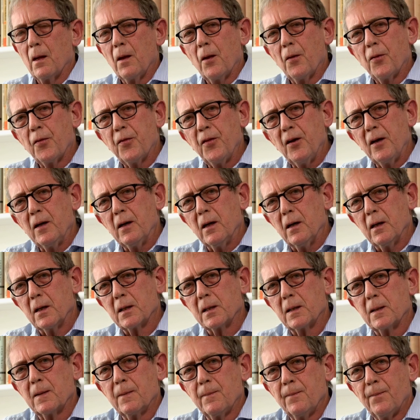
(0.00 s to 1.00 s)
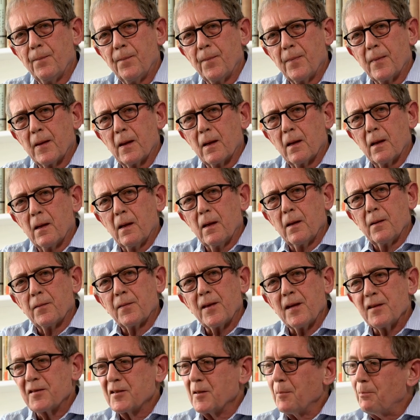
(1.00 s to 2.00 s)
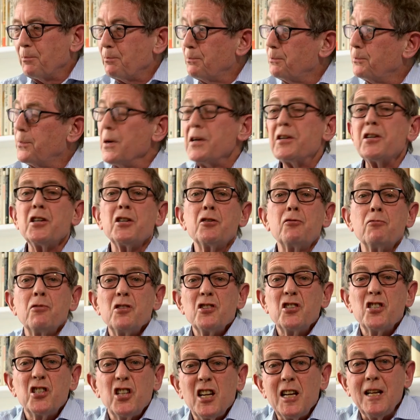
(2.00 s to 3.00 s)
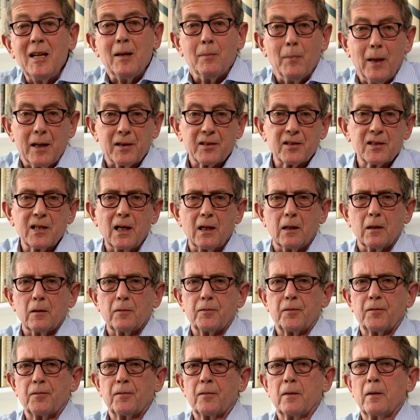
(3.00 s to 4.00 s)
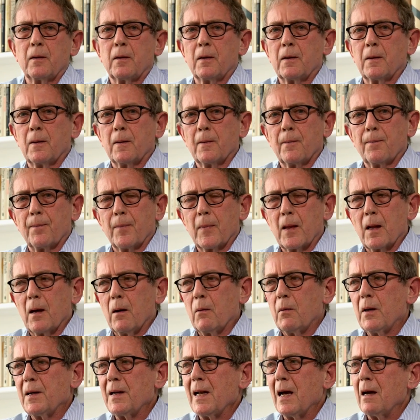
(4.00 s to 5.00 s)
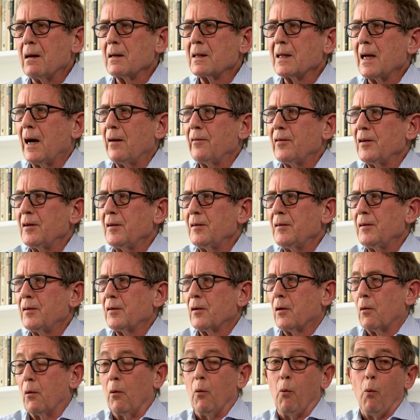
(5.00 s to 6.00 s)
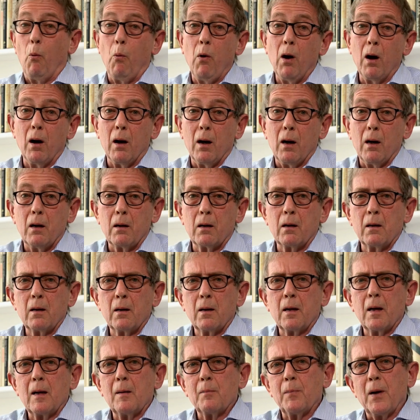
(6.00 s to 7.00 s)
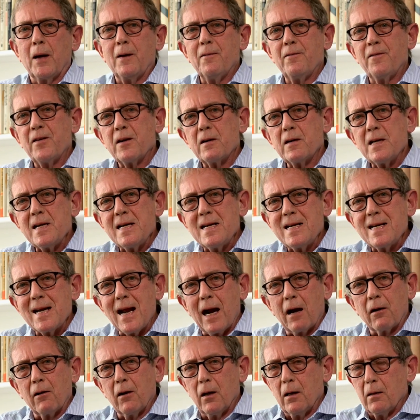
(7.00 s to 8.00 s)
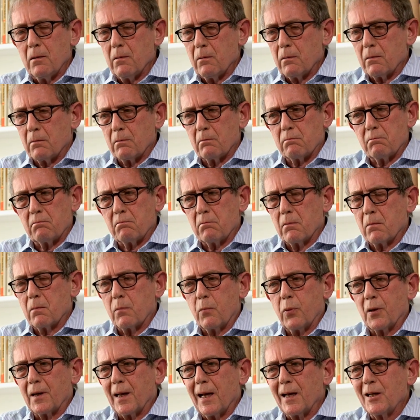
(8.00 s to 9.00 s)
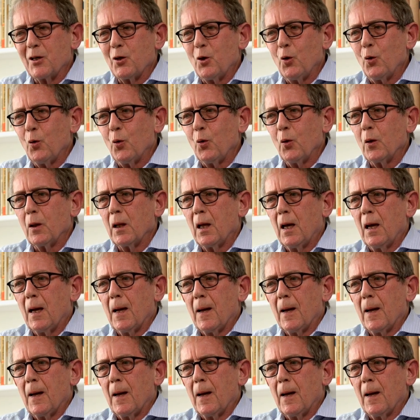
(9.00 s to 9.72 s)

Third, there's the British regime itself. We're now governed, or were, by a very narrow, what I call